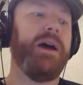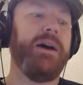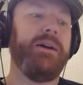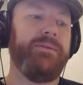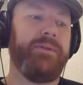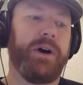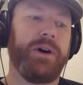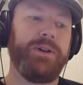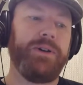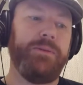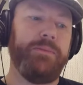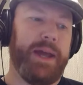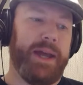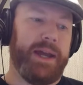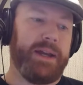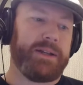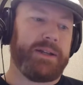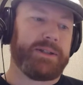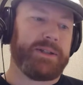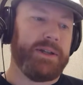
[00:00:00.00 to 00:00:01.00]
Volume
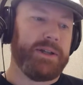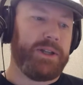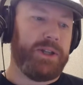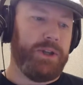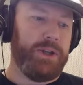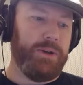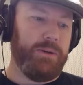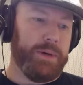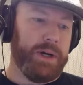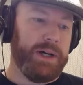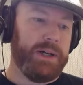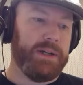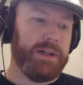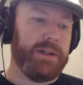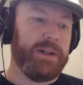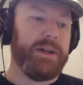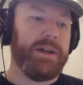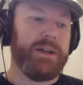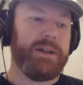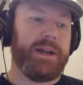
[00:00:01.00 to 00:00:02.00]
X, Cuba,
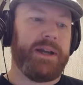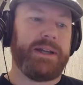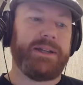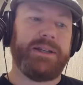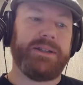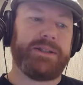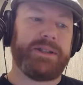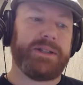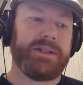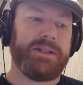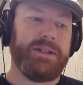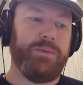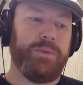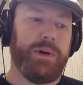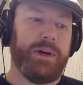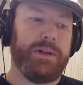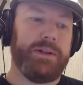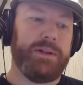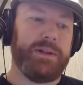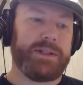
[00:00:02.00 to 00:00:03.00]

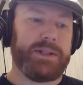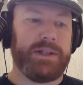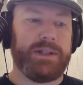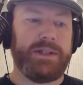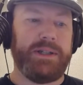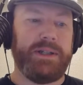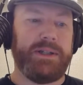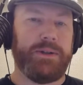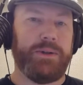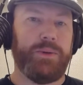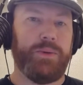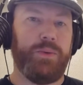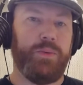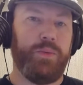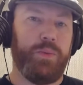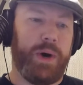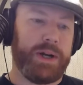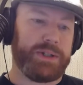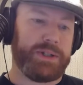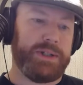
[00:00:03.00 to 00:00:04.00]
1961 to 62,
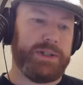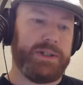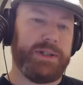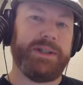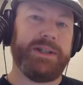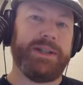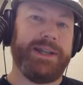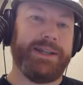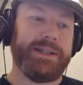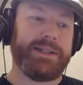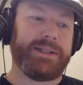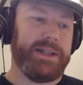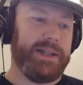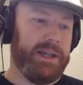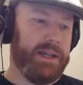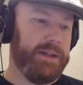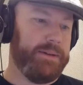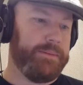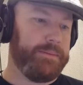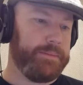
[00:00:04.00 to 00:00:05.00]
Washington,
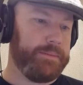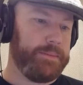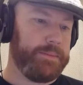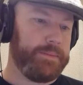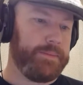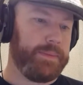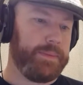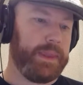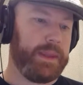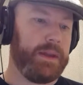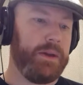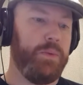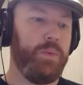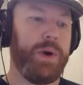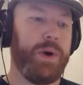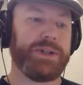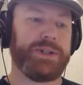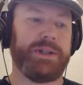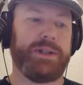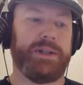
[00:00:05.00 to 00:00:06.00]
D.C.
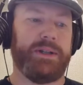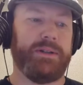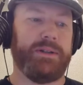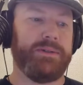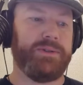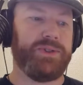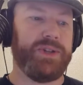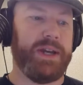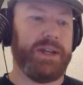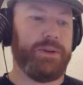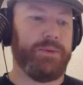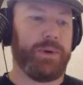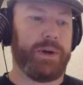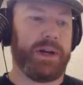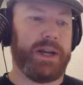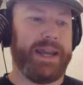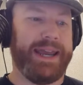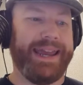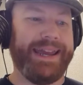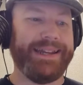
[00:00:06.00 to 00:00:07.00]
Washington,
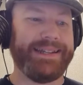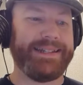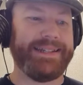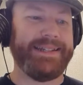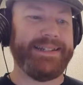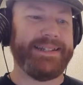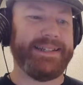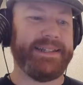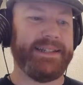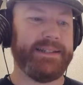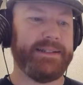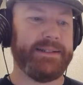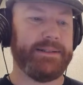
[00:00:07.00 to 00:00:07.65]
January 18.